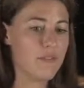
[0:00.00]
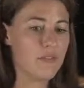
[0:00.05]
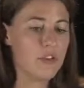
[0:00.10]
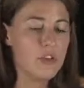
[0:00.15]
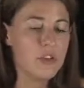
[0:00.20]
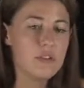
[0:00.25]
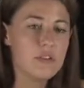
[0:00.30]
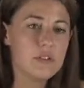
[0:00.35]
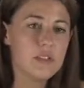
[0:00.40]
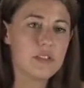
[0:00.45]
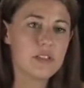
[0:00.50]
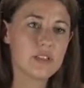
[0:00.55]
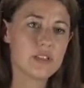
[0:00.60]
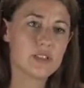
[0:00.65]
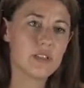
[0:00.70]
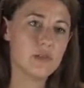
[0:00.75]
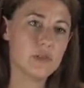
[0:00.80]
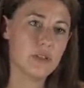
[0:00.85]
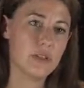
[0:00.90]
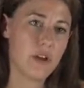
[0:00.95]
using the
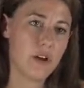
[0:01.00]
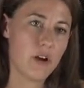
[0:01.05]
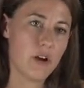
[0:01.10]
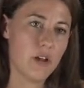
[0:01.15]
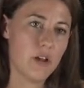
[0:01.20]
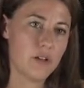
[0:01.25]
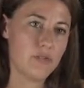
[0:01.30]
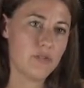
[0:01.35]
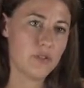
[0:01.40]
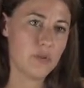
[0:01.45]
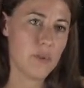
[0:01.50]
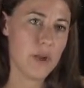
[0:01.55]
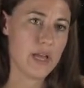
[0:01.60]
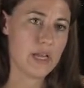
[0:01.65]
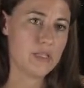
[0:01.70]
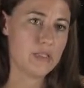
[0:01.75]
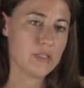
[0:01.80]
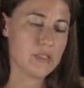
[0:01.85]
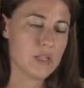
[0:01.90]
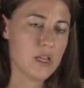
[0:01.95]
similarity of
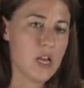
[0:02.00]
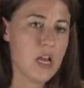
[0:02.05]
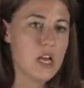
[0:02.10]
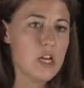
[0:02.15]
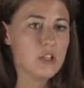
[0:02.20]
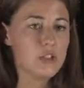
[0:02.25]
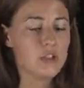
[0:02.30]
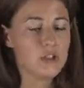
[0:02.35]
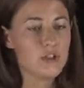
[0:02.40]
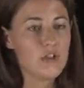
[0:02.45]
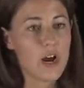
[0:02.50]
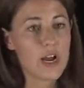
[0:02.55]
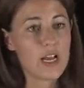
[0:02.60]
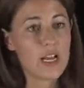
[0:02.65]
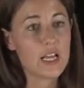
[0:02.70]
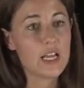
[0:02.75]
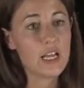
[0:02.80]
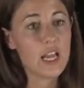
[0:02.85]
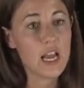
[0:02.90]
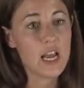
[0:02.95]
twins to try to
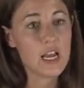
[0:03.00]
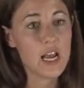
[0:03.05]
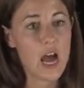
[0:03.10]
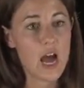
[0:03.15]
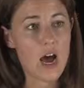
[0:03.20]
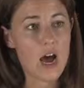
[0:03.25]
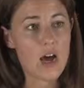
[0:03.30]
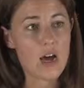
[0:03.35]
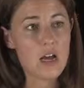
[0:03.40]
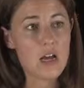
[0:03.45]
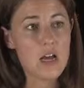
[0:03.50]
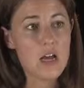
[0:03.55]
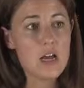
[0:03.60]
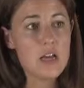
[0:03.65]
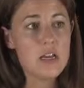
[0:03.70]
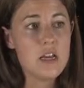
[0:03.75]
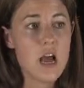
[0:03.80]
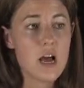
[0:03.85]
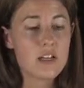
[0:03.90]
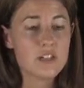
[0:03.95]
get at
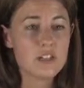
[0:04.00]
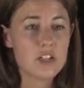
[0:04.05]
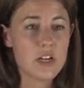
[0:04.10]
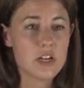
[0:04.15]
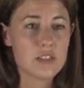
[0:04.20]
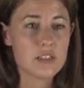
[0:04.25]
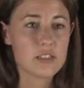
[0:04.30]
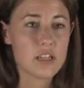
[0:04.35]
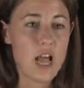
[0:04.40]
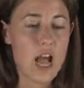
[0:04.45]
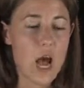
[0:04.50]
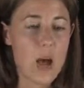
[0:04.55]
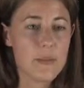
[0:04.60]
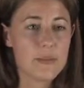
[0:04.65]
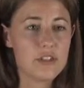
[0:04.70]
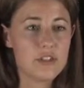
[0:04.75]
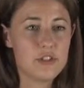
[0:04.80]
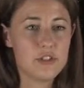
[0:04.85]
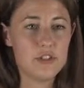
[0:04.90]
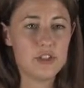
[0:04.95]
not just how
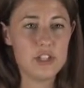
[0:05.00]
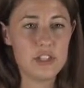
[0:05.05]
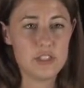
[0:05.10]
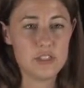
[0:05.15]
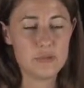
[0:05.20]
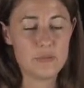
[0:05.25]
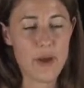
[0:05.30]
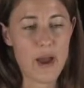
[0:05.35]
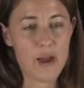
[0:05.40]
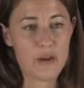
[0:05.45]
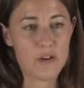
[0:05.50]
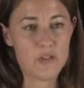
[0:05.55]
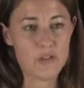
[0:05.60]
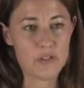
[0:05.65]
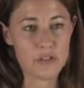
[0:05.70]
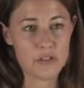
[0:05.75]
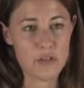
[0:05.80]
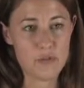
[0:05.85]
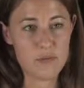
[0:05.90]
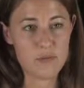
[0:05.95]
much do genes matter
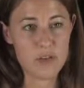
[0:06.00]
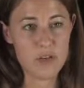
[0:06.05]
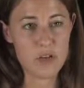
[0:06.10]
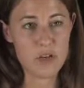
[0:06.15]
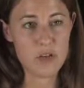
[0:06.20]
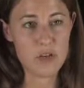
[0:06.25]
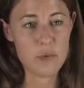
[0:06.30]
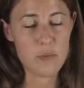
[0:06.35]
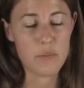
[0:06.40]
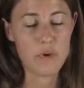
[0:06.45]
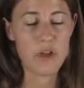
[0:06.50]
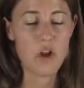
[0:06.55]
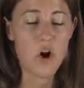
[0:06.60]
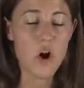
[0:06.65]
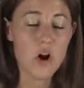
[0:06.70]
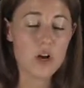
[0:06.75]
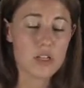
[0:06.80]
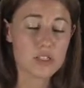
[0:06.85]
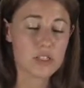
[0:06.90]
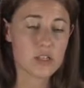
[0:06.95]
for something, but
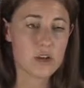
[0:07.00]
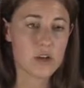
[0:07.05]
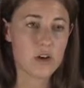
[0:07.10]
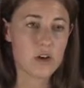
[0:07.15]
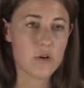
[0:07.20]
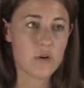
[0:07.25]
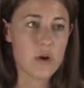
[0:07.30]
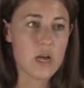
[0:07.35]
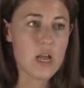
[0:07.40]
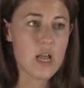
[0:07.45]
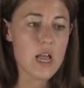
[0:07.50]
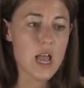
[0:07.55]
also